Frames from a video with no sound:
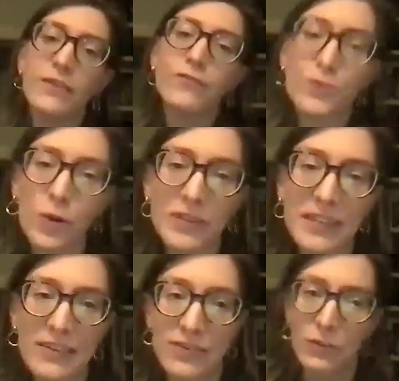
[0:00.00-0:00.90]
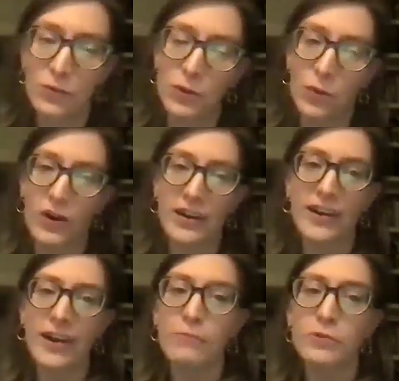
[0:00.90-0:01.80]
if you don't live in New York.
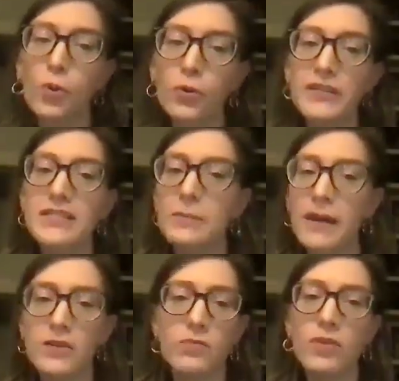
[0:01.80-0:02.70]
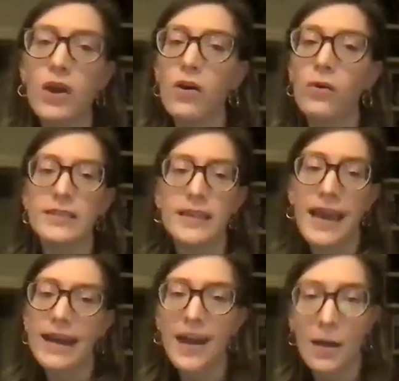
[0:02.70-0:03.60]
Tourism, as you know, is an
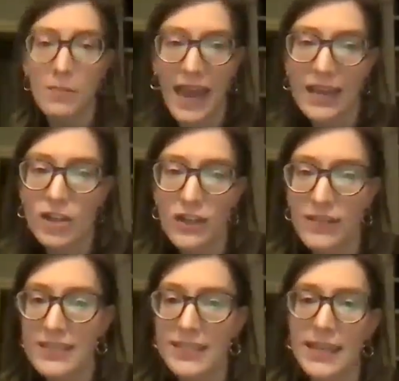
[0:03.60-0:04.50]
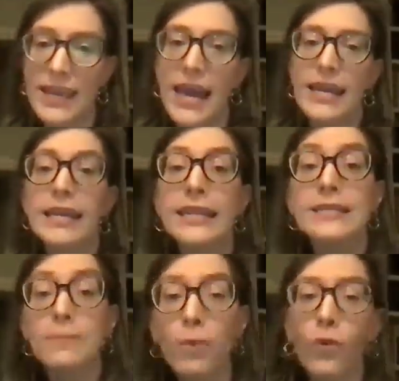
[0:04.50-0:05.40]
economic engine in the city, and it is
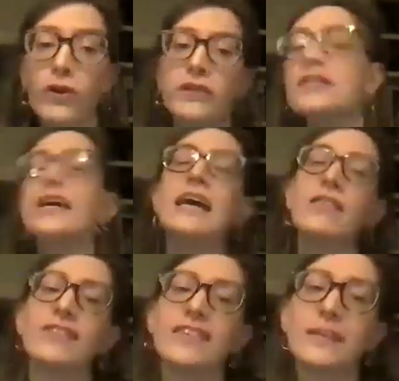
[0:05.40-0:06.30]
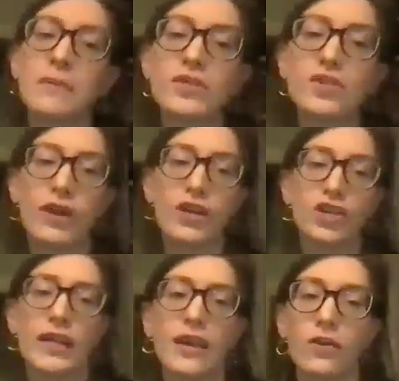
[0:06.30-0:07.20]
important that the
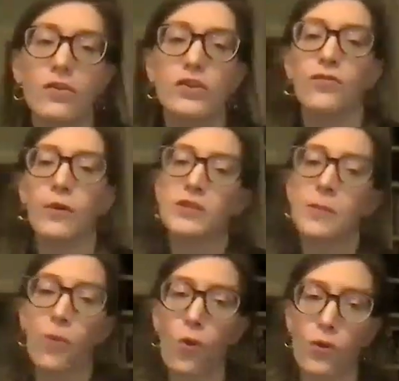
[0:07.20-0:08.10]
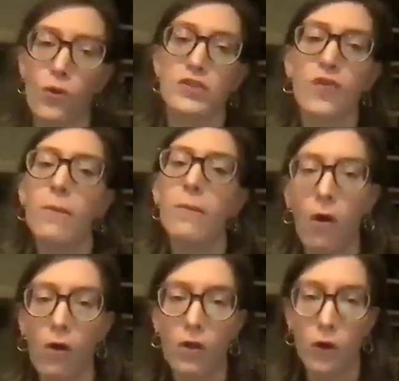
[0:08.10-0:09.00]
administration hears from supporters from
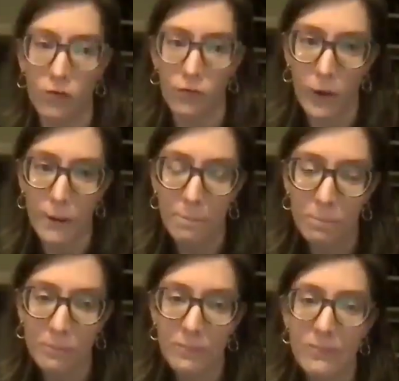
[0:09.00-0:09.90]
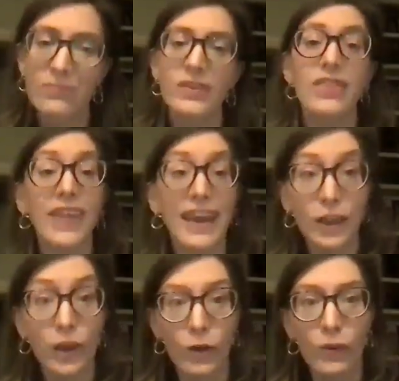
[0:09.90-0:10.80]
all over. Thank
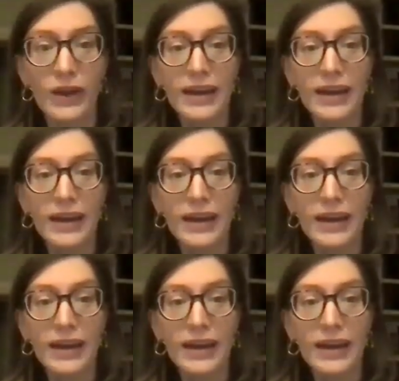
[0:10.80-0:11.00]
you.